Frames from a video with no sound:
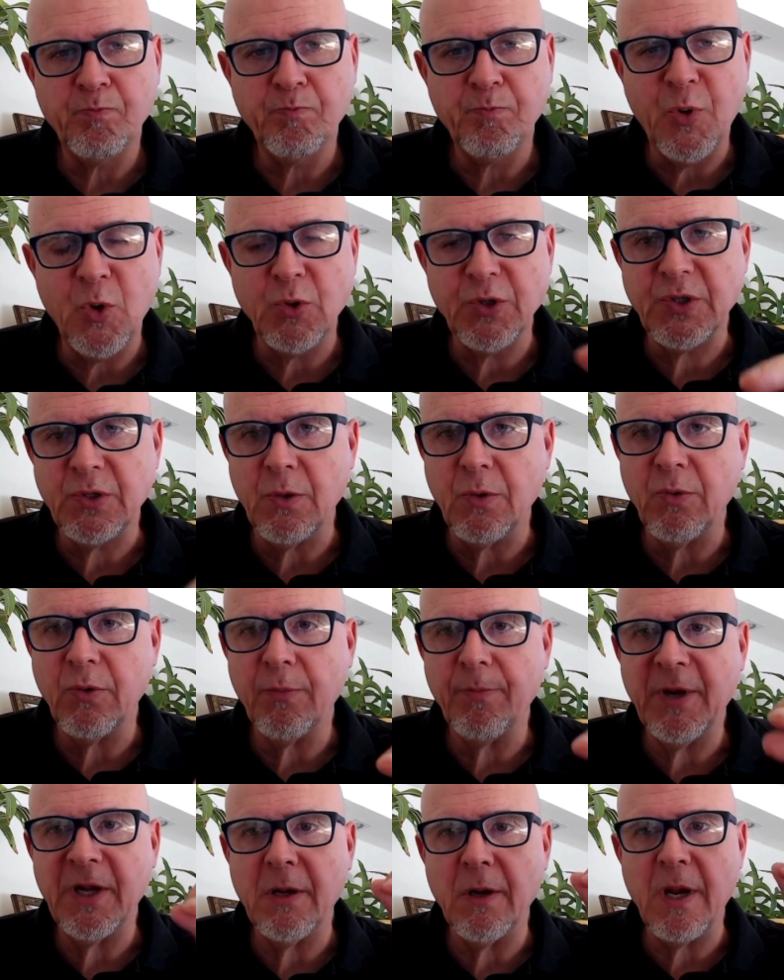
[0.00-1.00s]
post a little
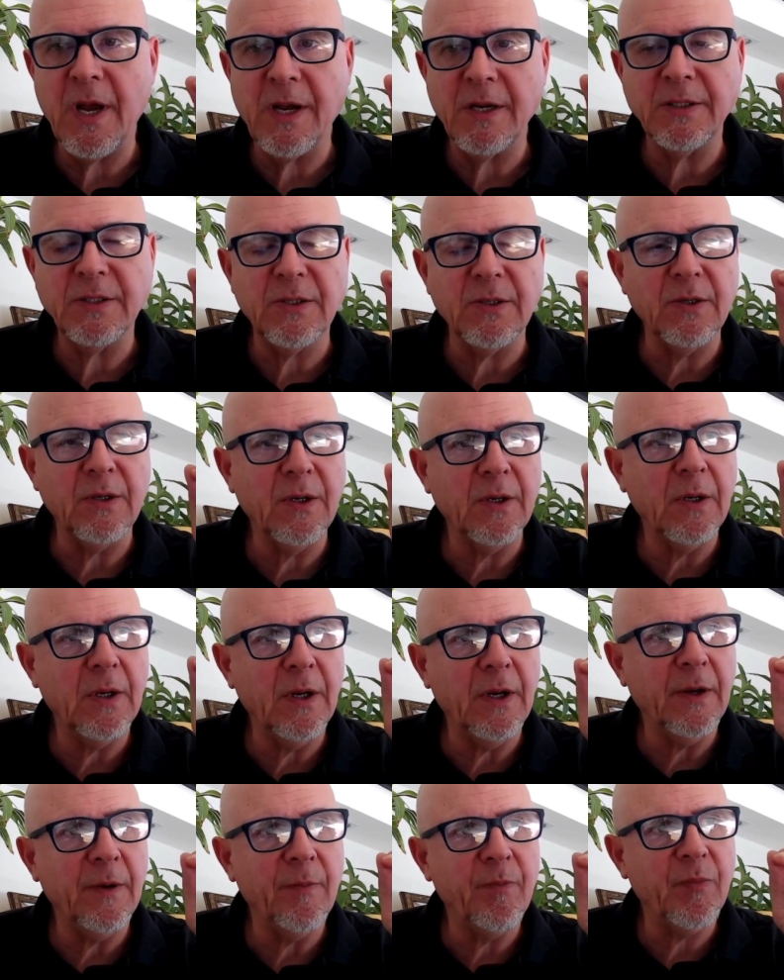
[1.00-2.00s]
bit later
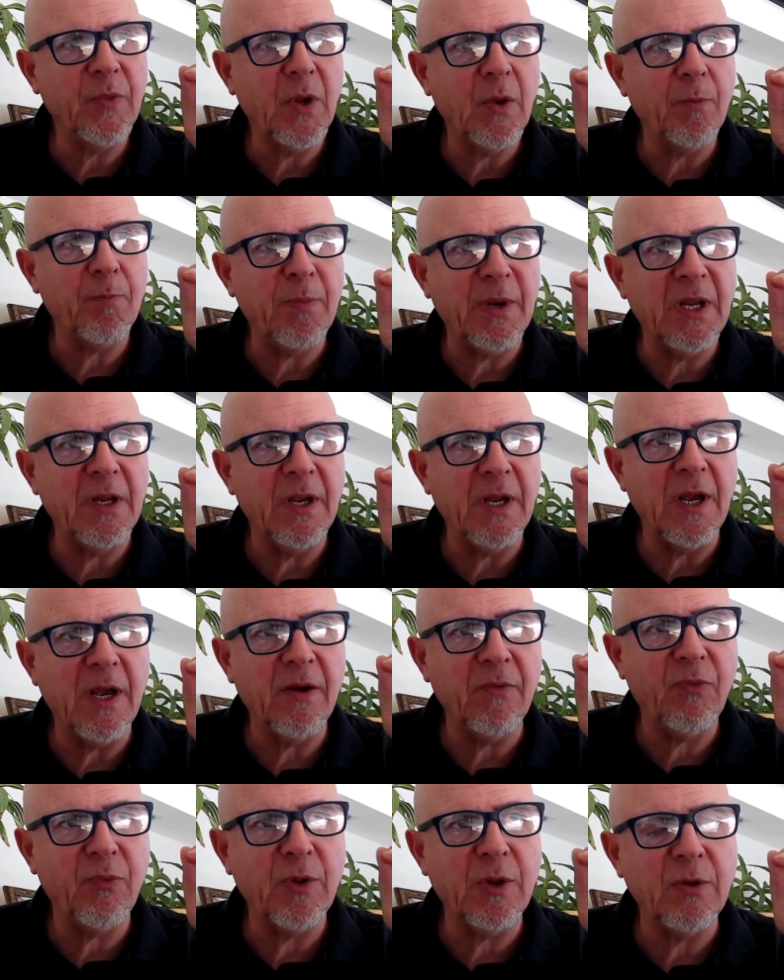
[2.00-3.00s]
a
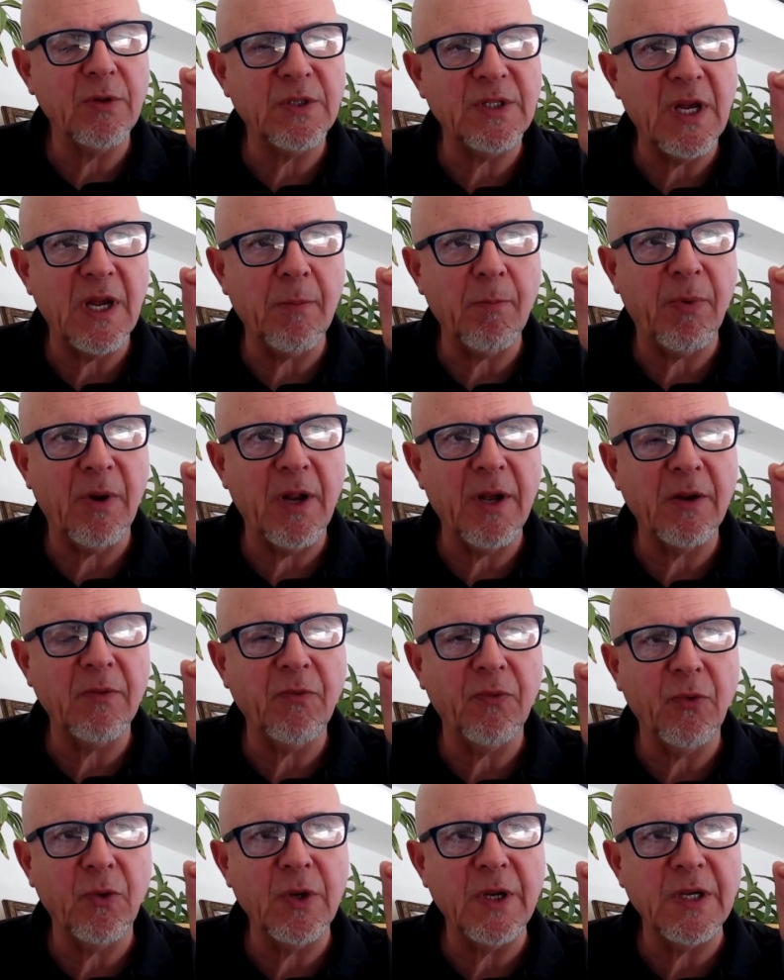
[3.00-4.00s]
PDF with a template
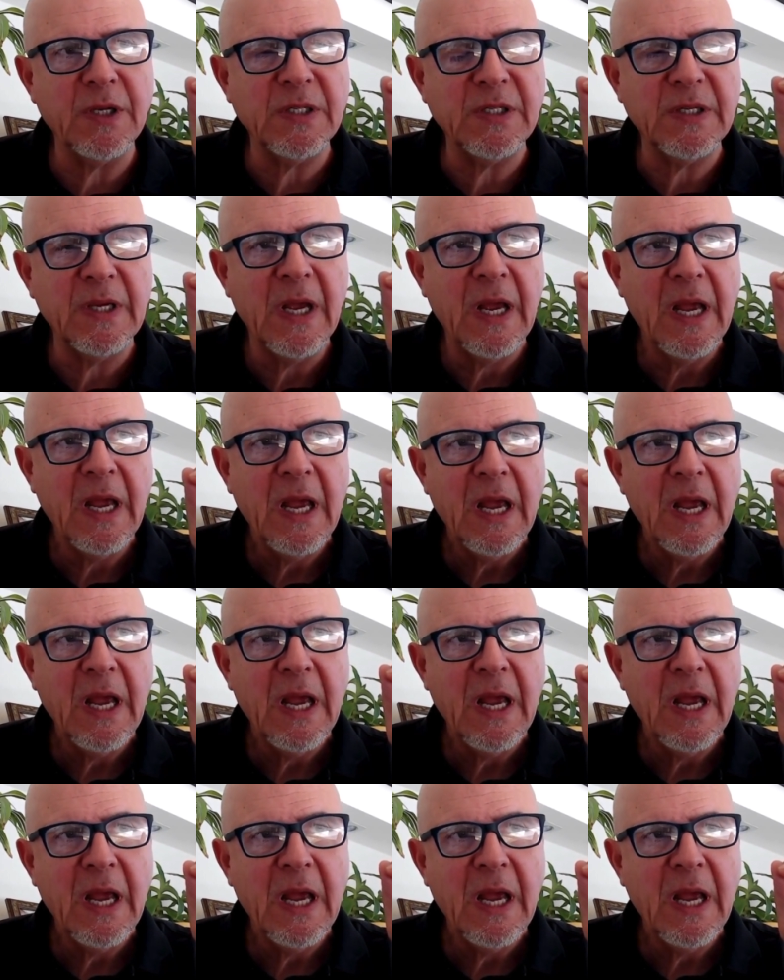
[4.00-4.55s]
for this.